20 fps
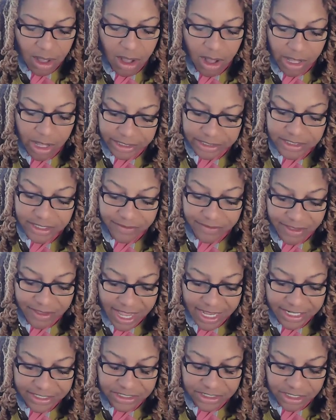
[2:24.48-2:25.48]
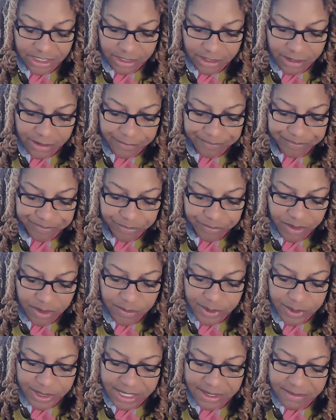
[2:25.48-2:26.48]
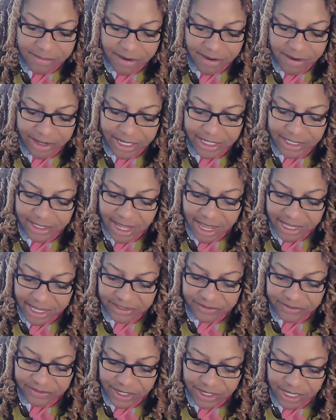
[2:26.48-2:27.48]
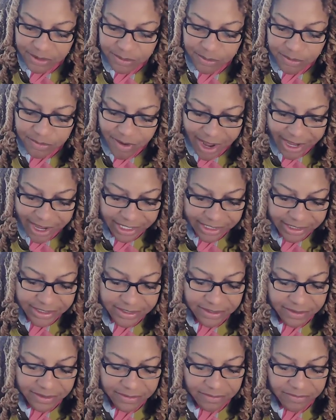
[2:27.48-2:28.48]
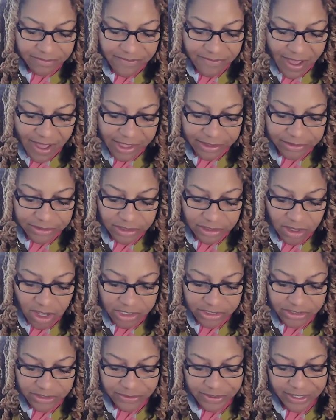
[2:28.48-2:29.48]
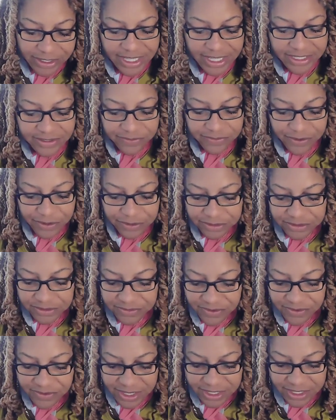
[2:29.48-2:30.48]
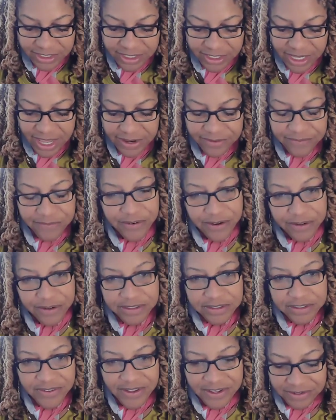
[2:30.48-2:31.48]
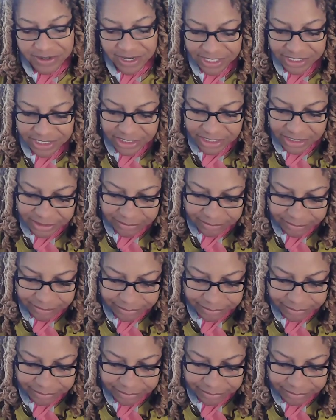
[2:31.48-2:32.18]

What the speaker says: of last year, when the American Alliance for Equal Rights filed a lawsuit against Fearless Fund and Fearless Foundation,